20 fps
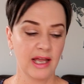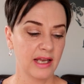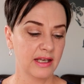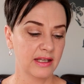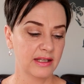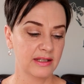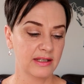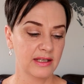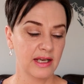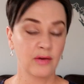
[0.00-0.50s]

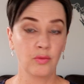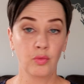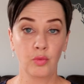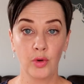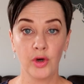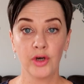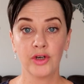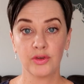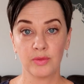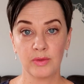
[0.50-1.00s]
It it
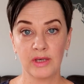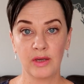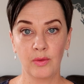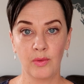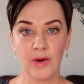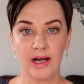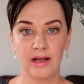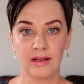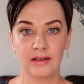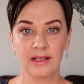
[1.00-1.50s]
works really
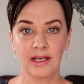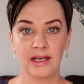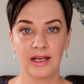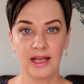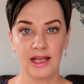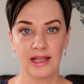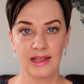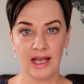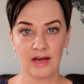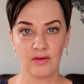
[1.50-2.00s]
well
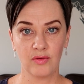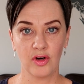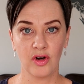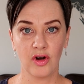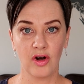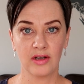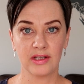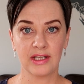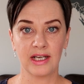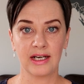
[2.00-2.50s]
in that
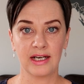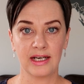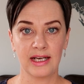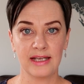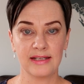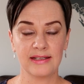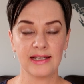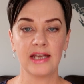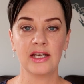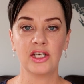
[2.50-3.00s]
regard that it
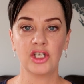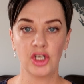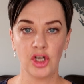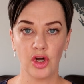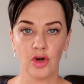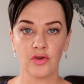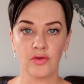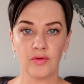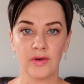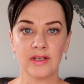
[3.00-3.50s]
is a
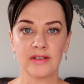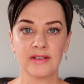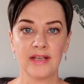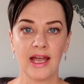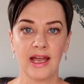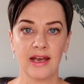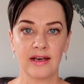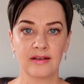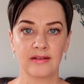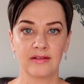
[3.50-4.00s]
deodorant
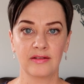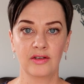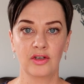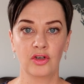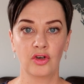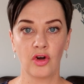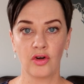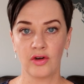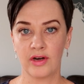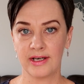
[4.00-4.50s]
and
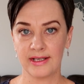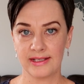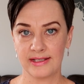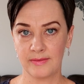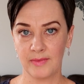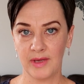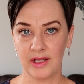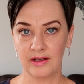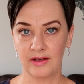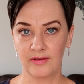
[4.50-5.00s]
you're not going to
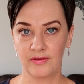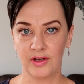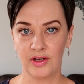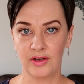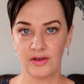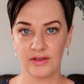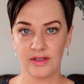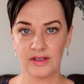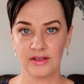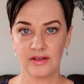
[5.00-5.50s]
smell if you
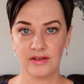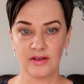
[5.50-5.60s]
use it.